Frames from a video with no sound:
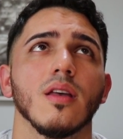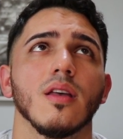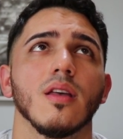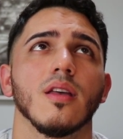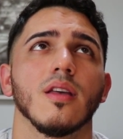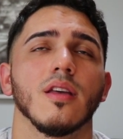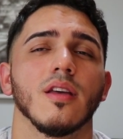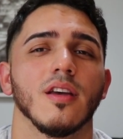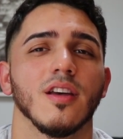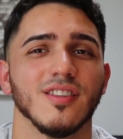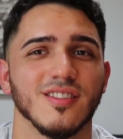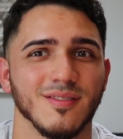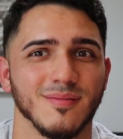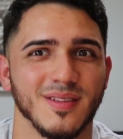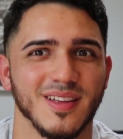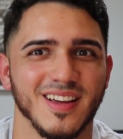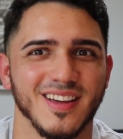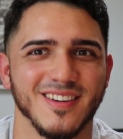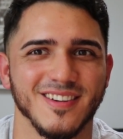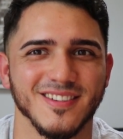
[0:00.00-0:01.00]
he's something
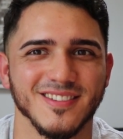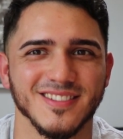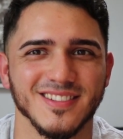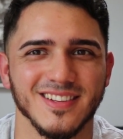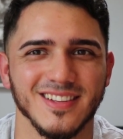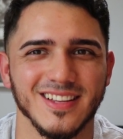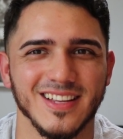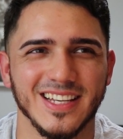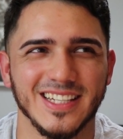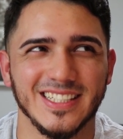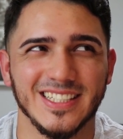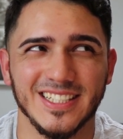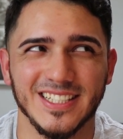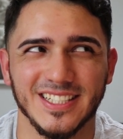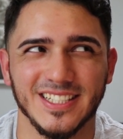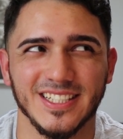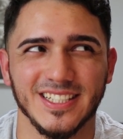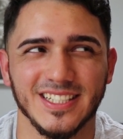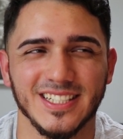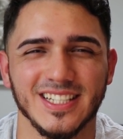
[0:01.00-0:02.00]
else.
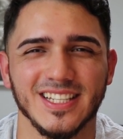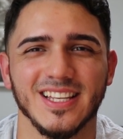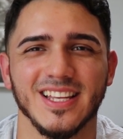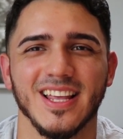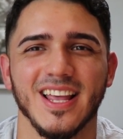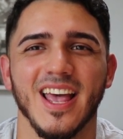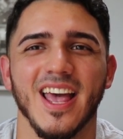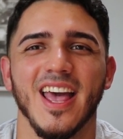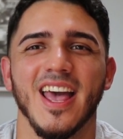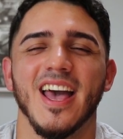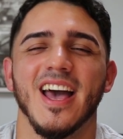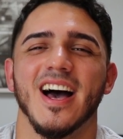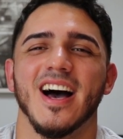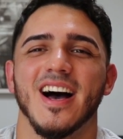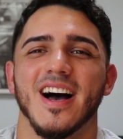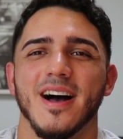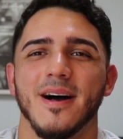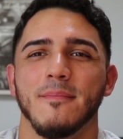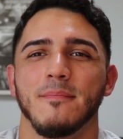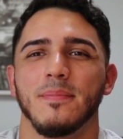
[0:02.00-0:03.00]

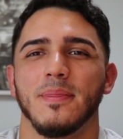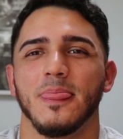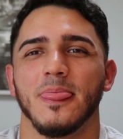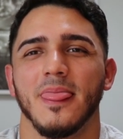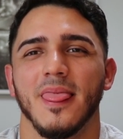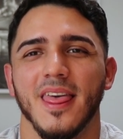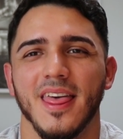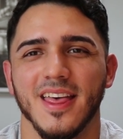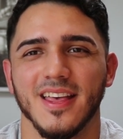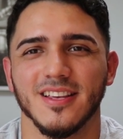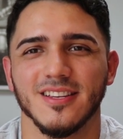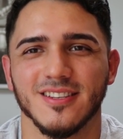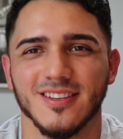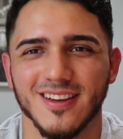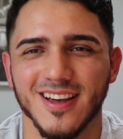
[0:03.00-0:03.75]
Um, so